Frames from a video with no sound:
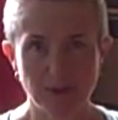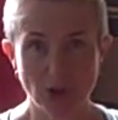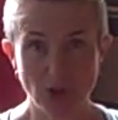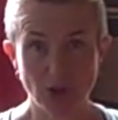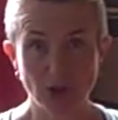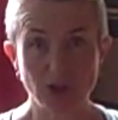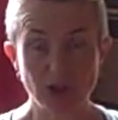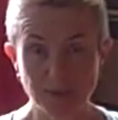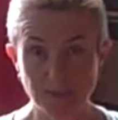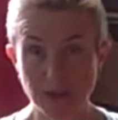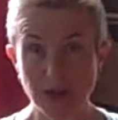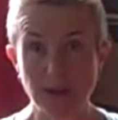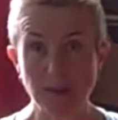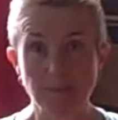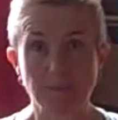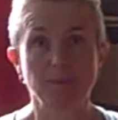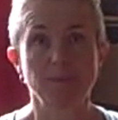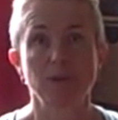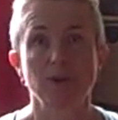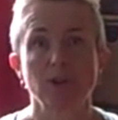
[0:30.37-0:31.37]
you to
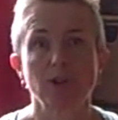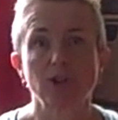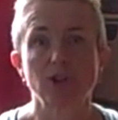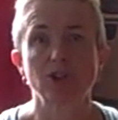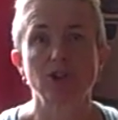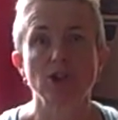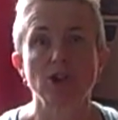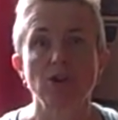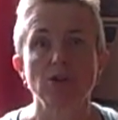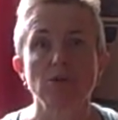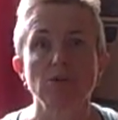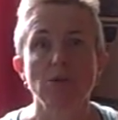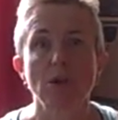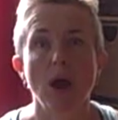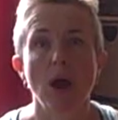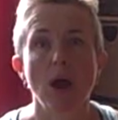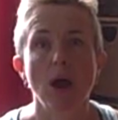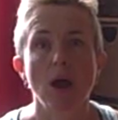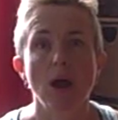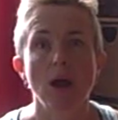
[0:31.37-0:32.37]
me to do
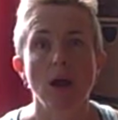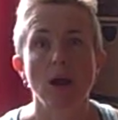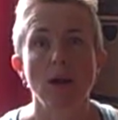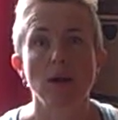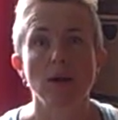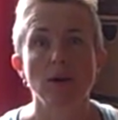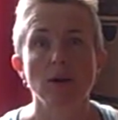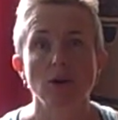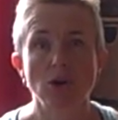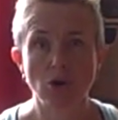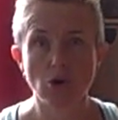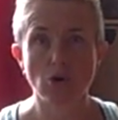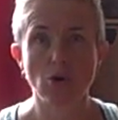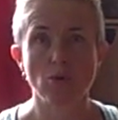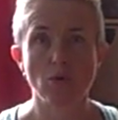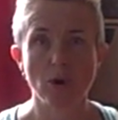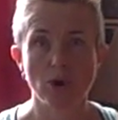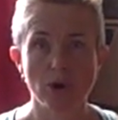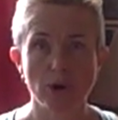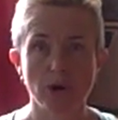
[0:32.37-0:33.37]

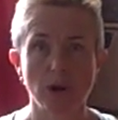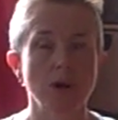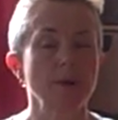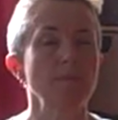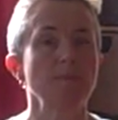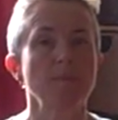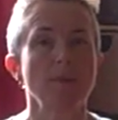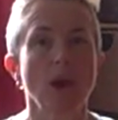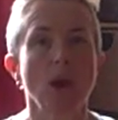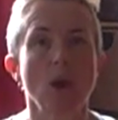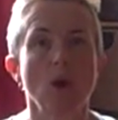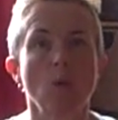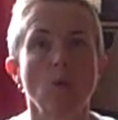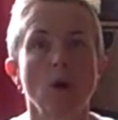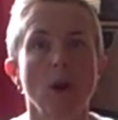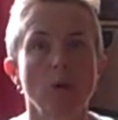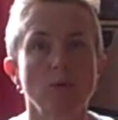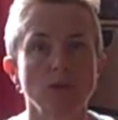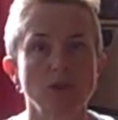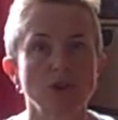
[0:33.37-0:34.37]
core work.
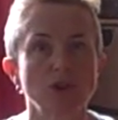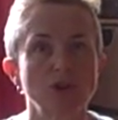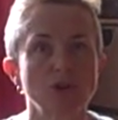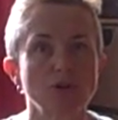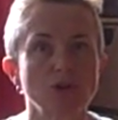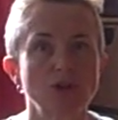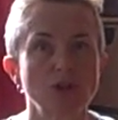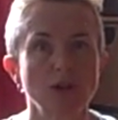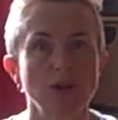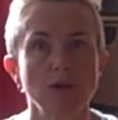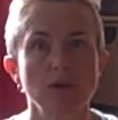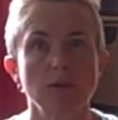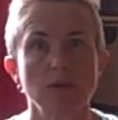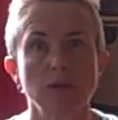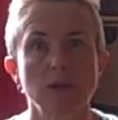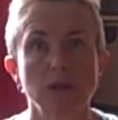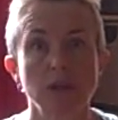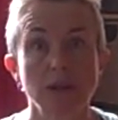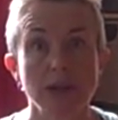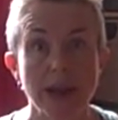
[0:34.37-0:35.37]
What I want to talk to you
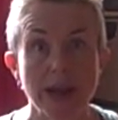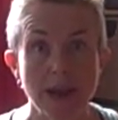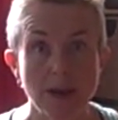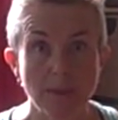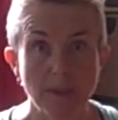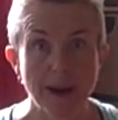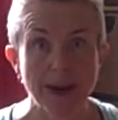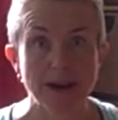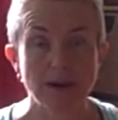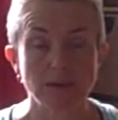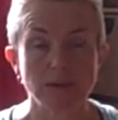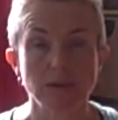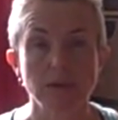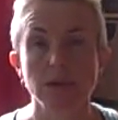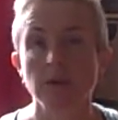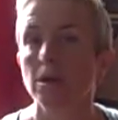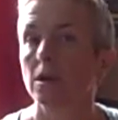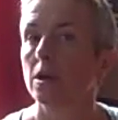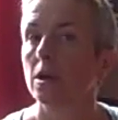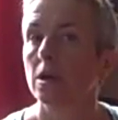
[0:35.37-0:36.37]
today about
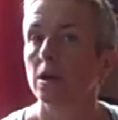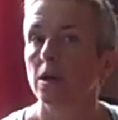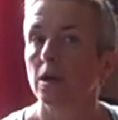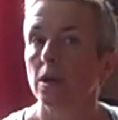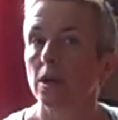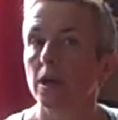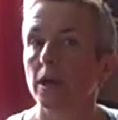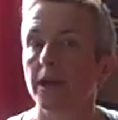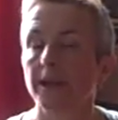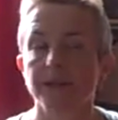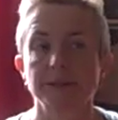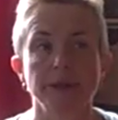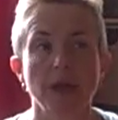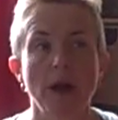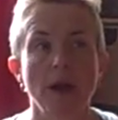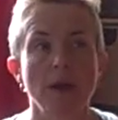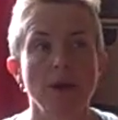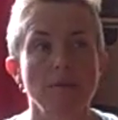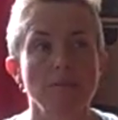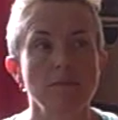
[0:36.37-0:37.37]
is
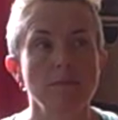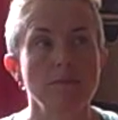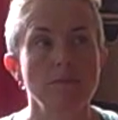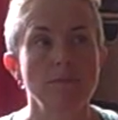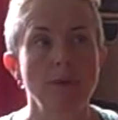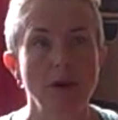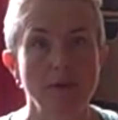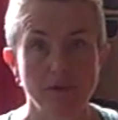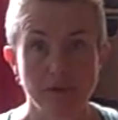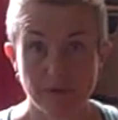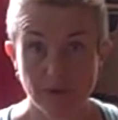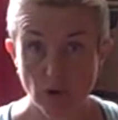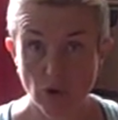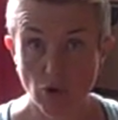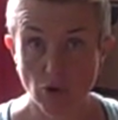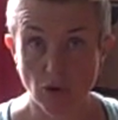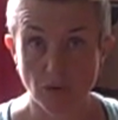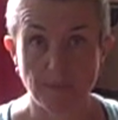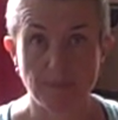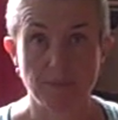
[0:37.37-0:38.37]
pelvic
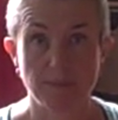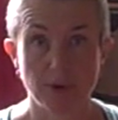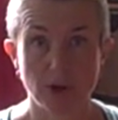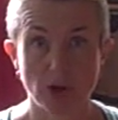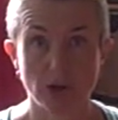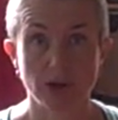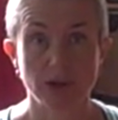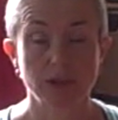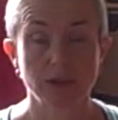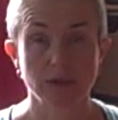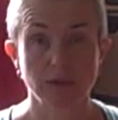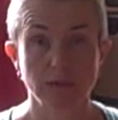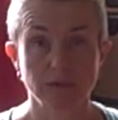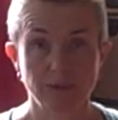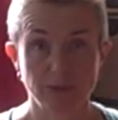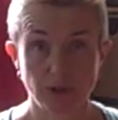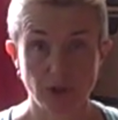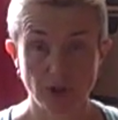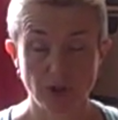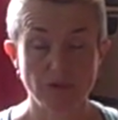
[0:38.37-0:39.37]
floor, because
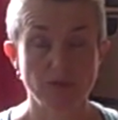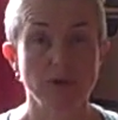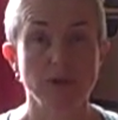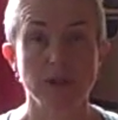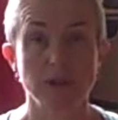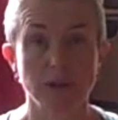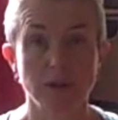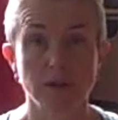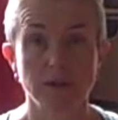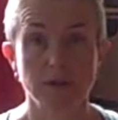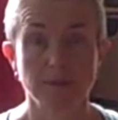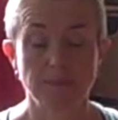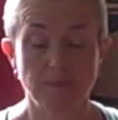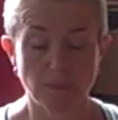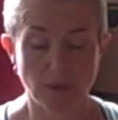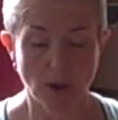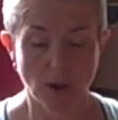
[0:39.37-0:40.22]
for two reasons.